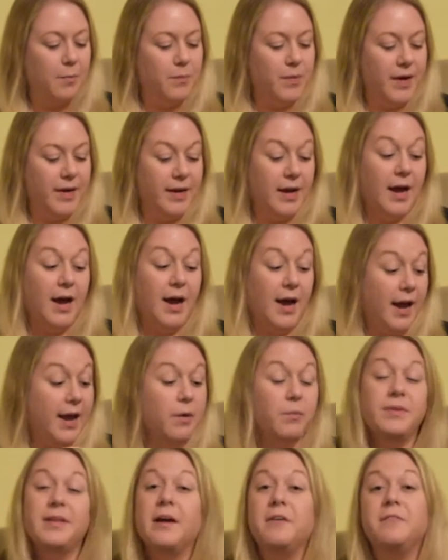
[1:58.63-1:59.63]
but
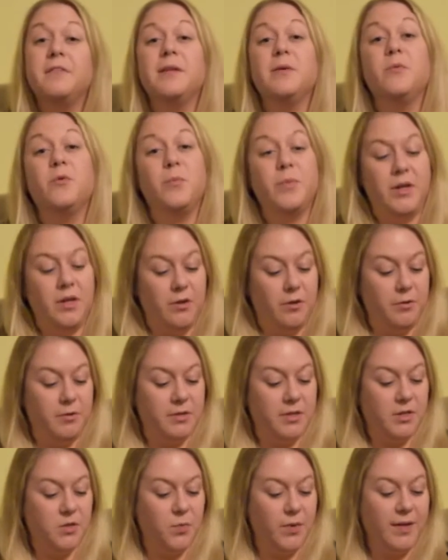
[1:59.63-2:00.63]
it definitely will be
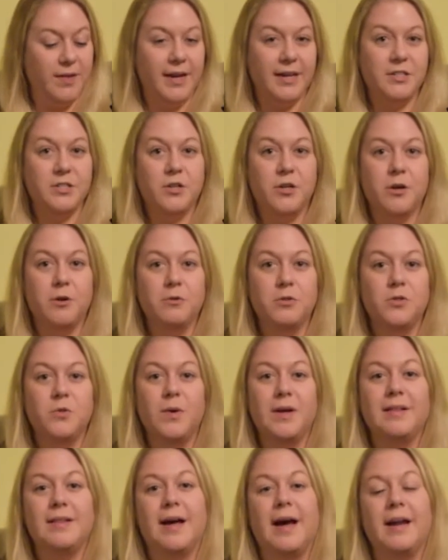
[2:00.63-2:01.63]
used because we like to go
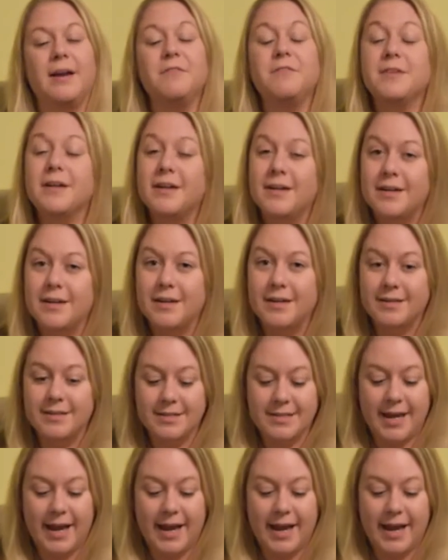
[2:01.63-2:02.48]
to a lot of cons,